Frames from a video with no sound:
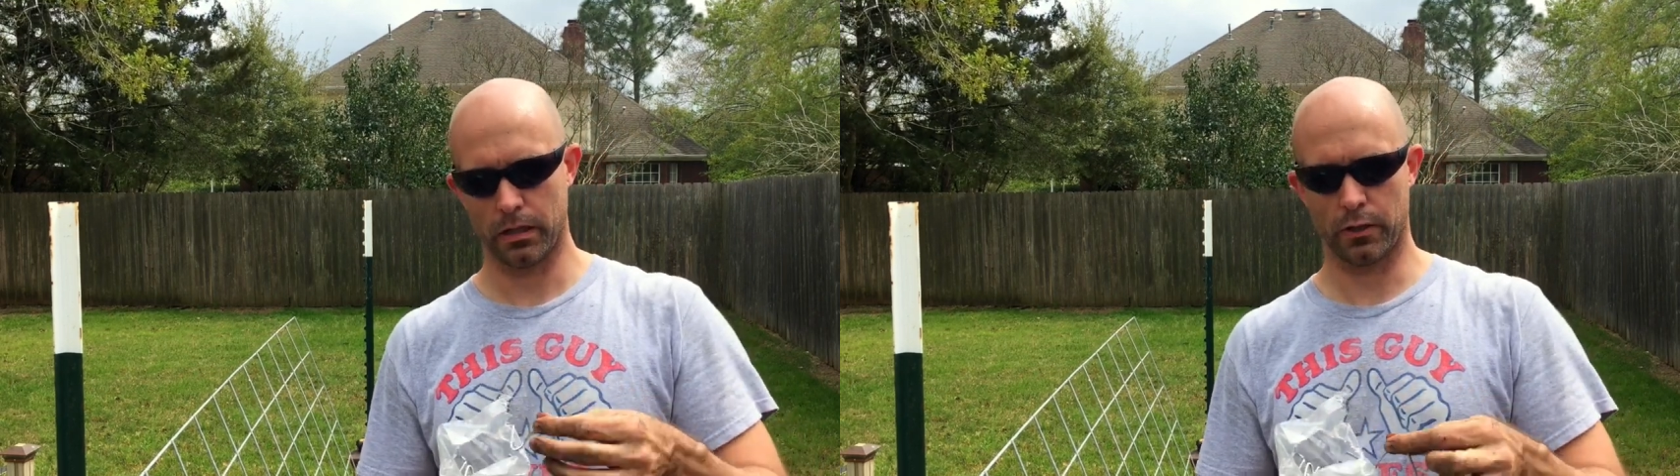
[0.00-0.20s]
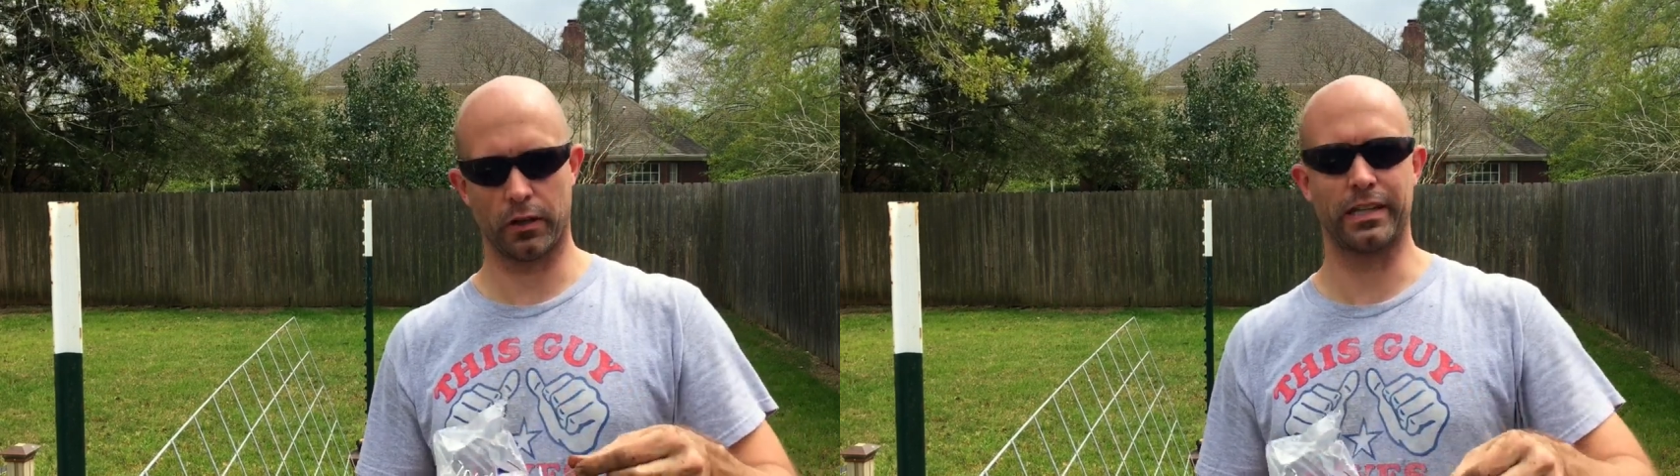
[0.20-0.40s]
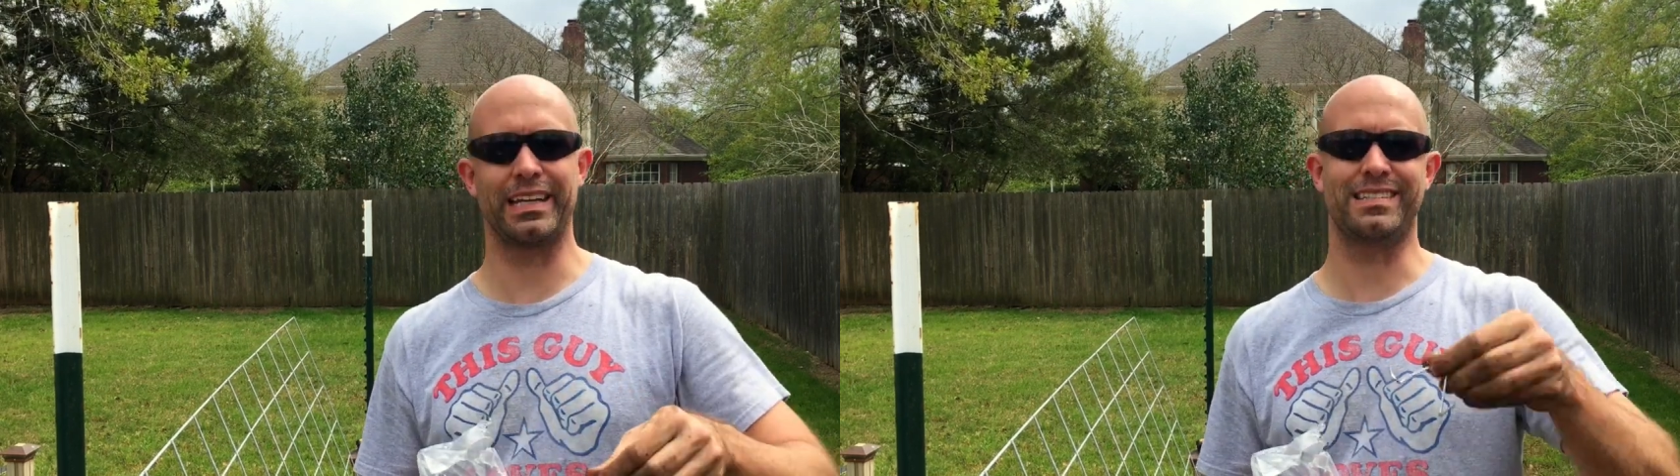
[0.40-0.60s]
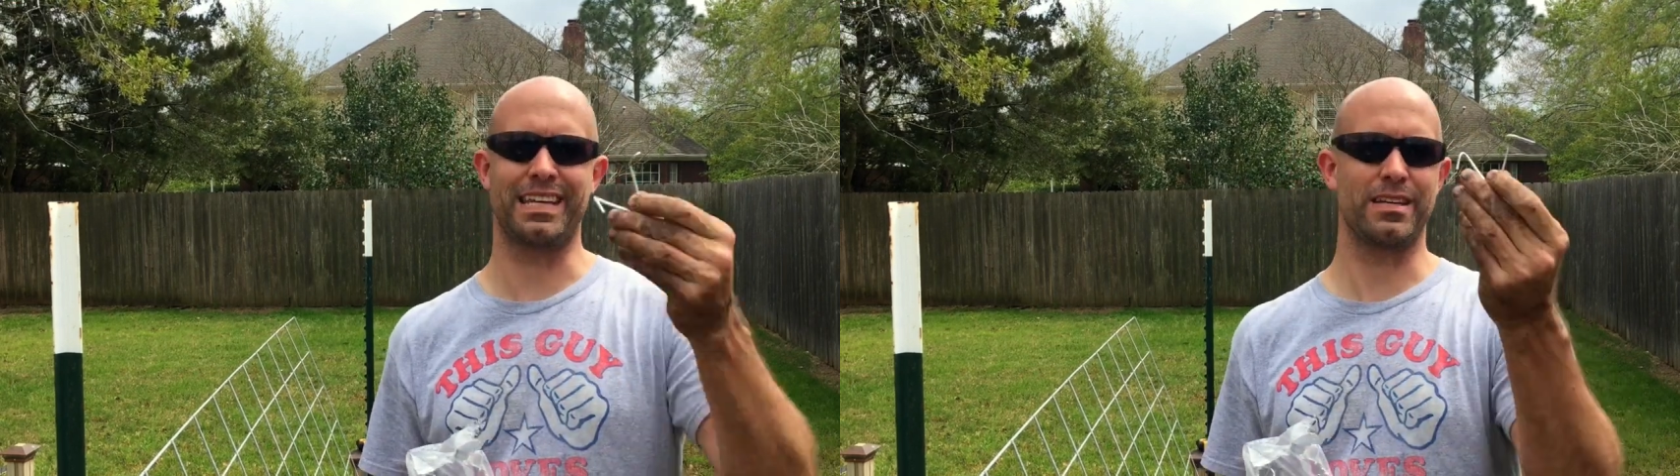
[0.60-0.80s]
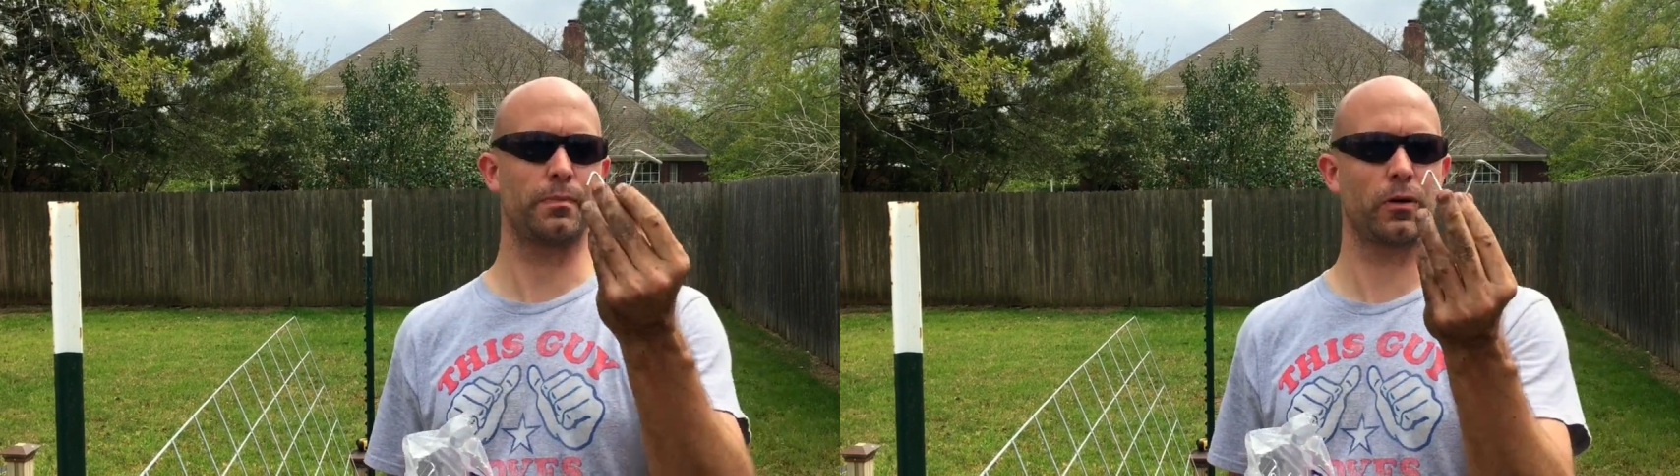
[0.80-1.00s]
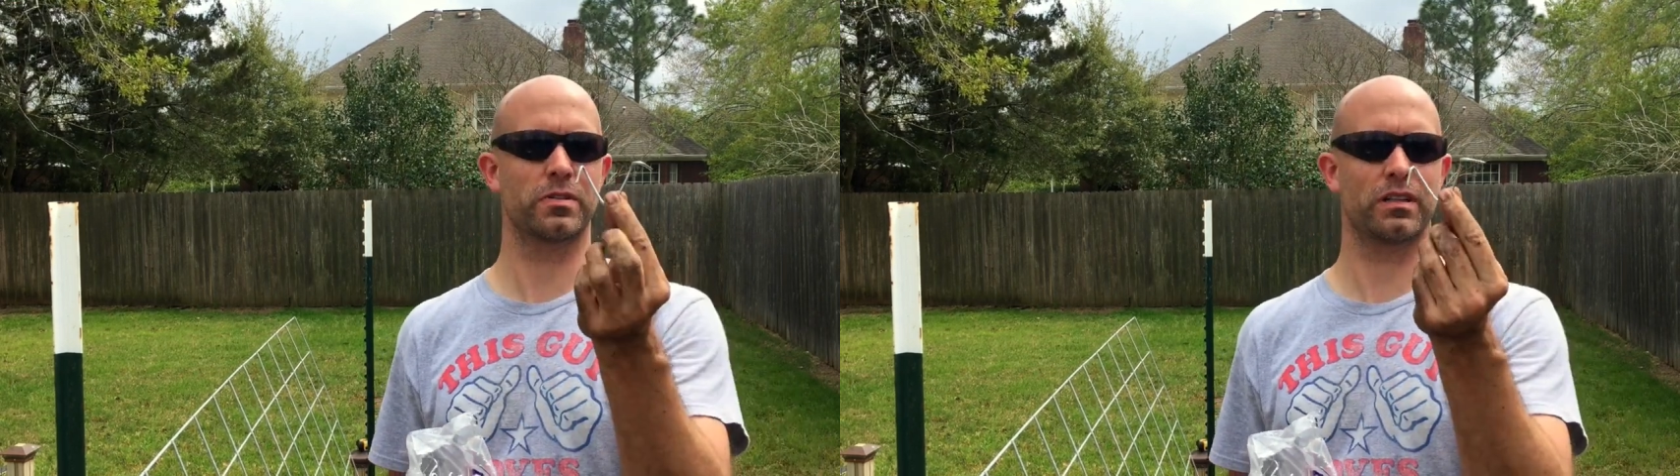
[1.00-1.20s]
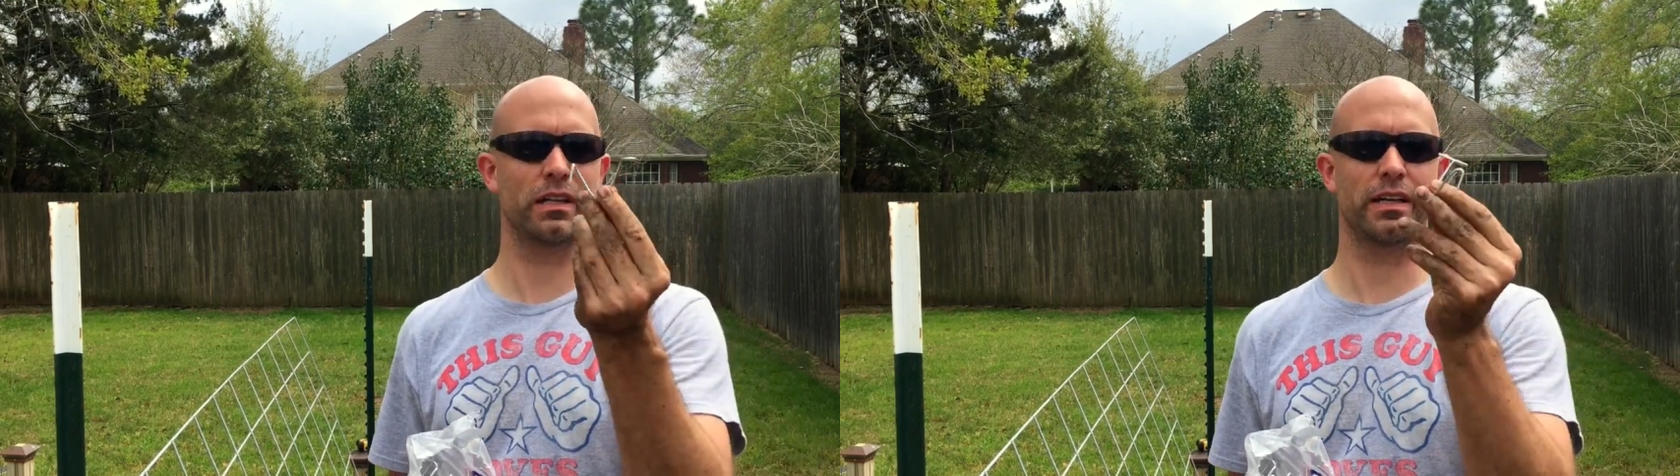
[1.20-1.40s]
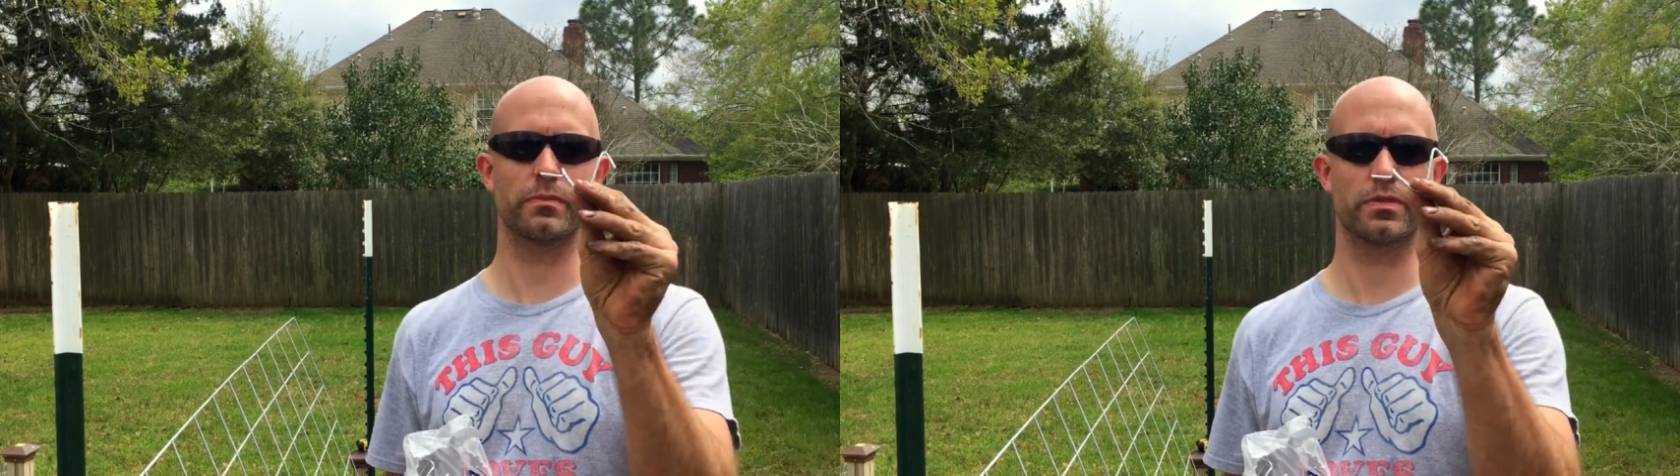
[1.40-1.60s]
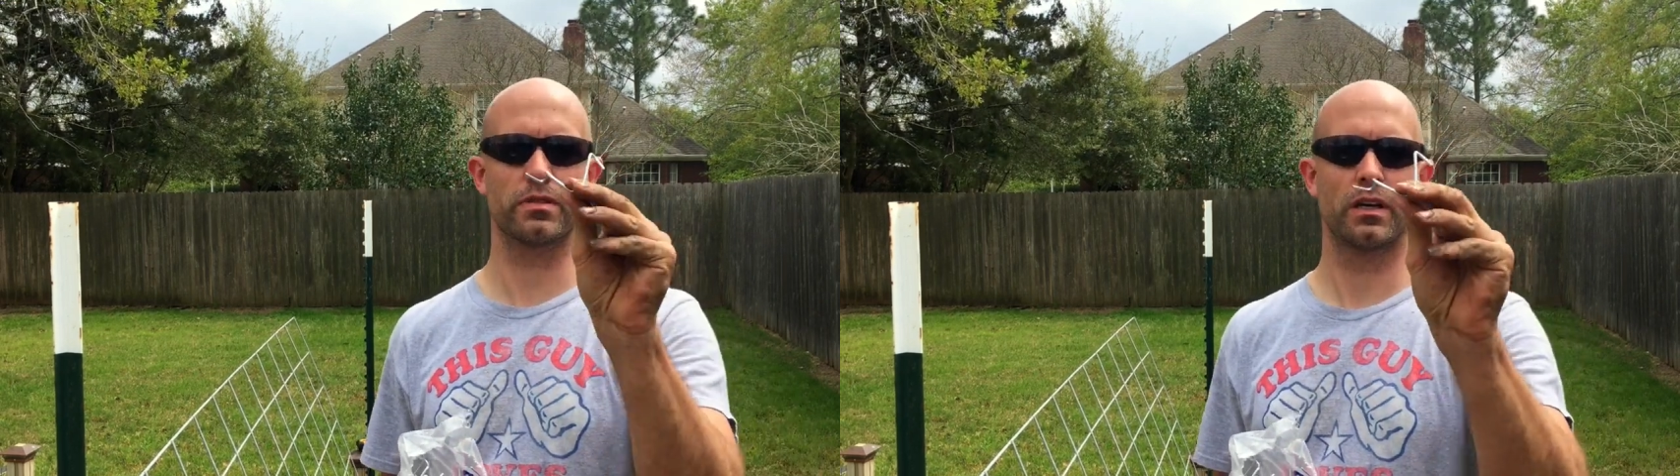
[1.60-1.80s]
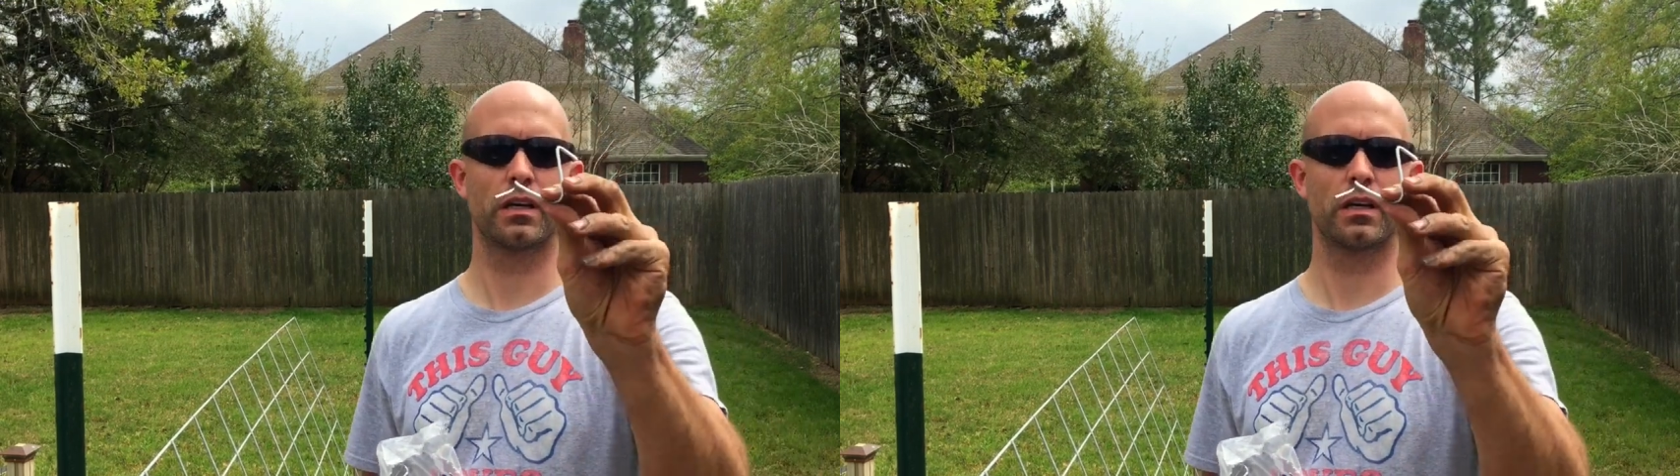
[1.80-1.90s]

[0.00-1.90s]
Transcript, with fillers: you're gonna need T-post clips.